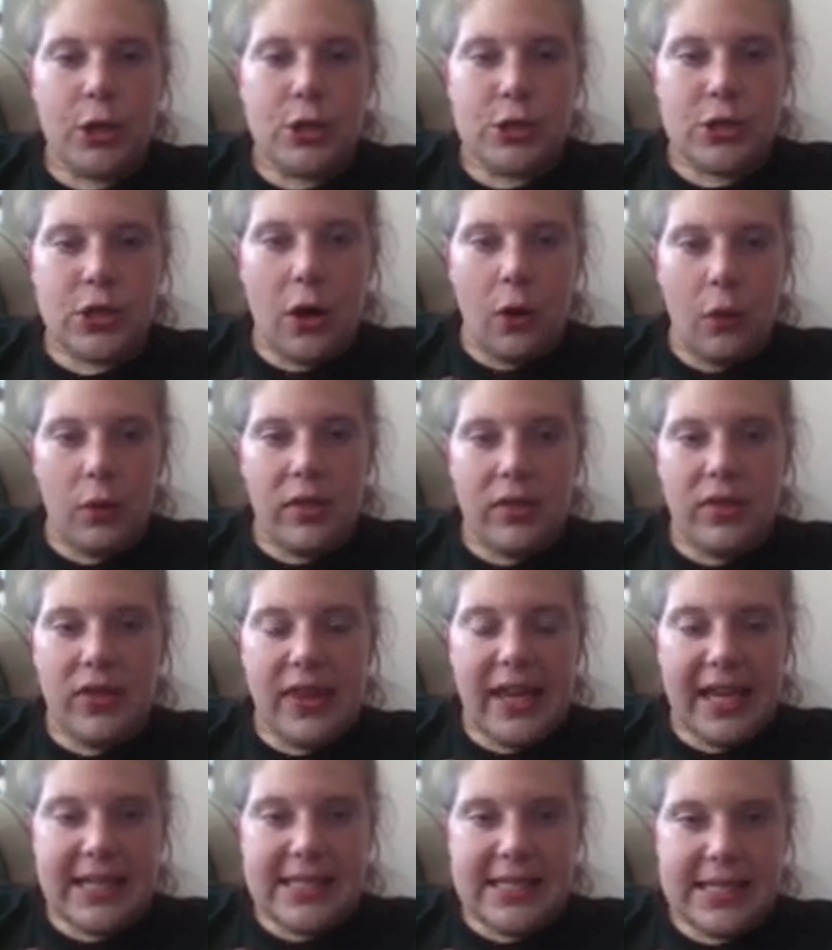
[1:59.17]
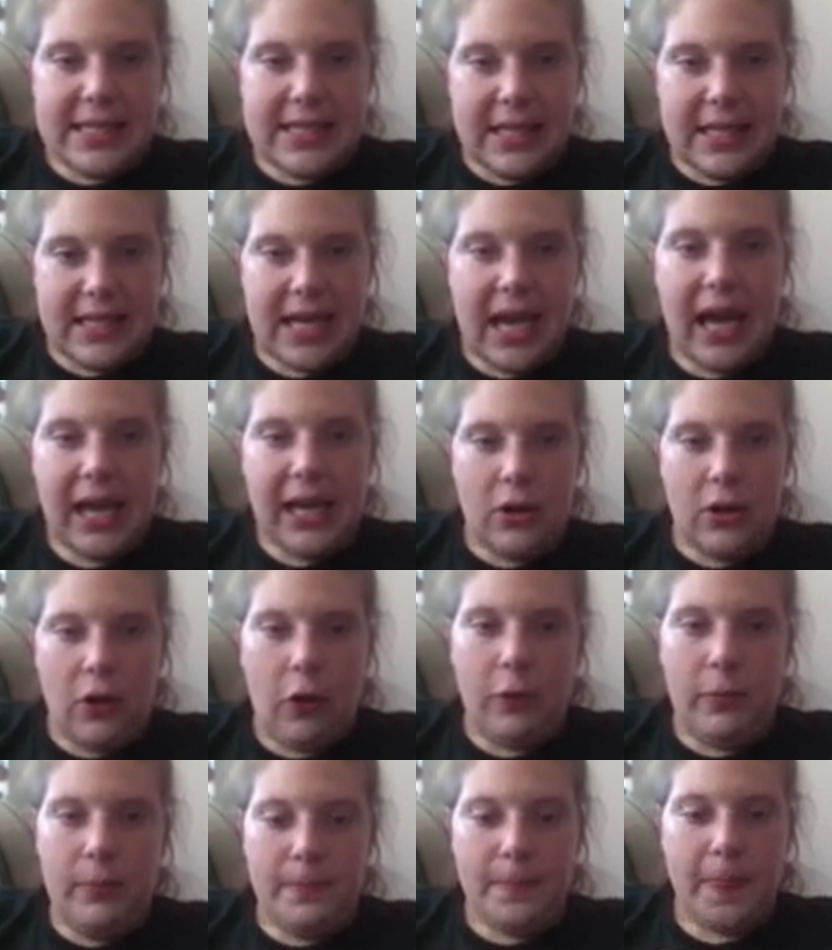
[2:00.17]
So, this
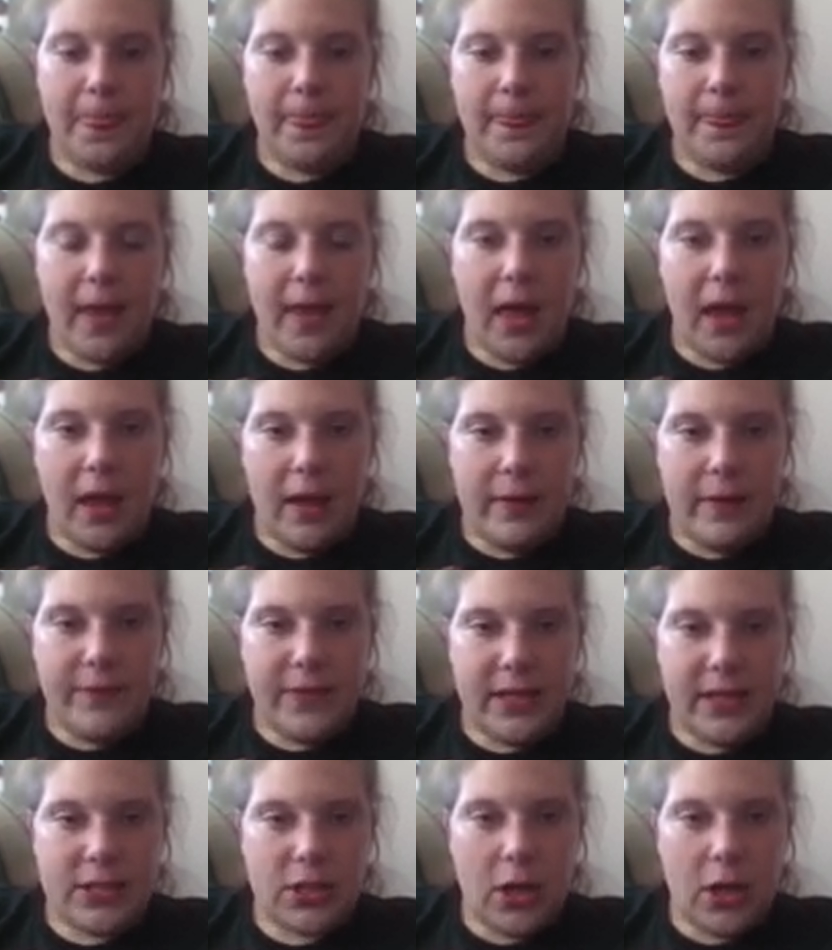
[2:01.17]
title of this